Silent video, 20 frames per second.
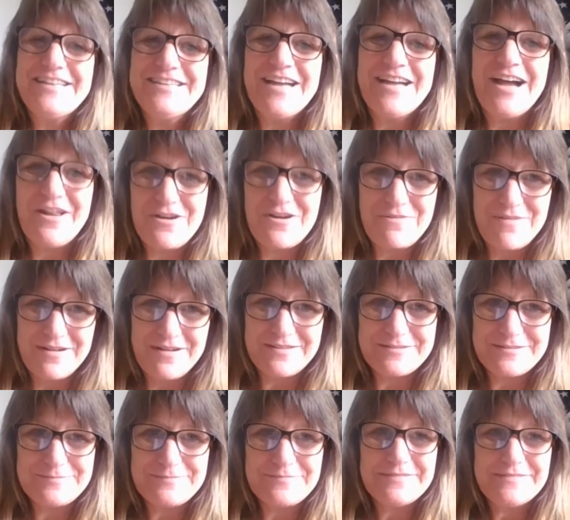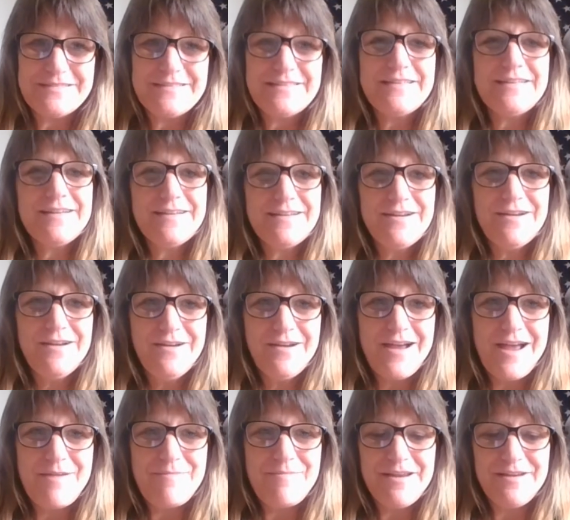Y'all are welcome.
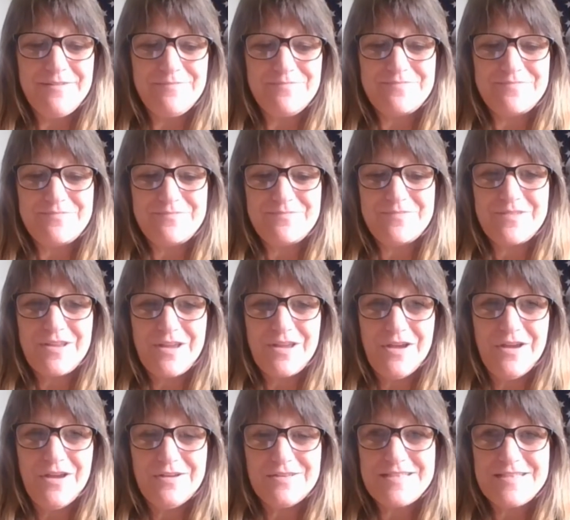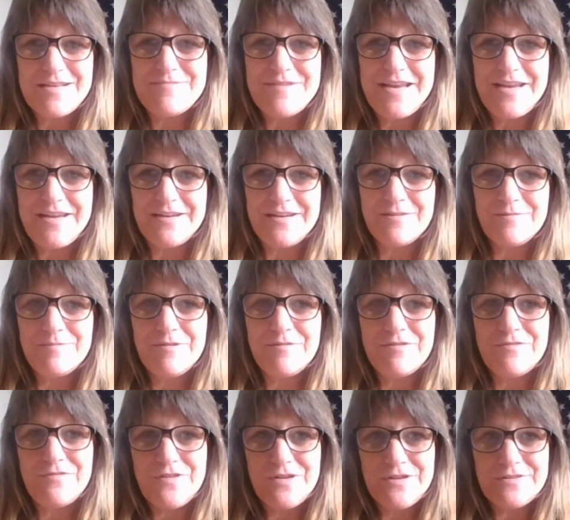I mean, someday it'll be
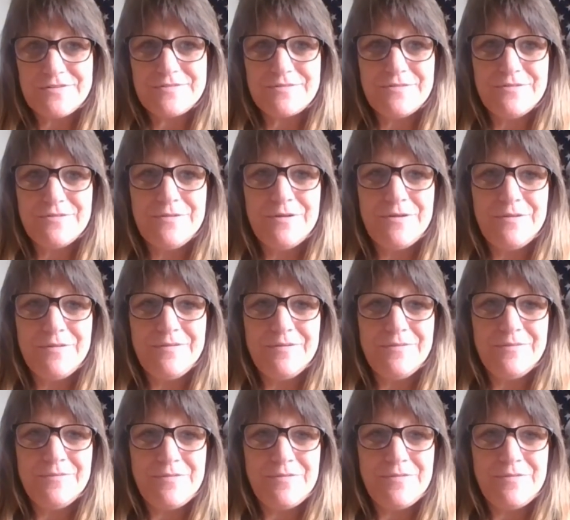revealed what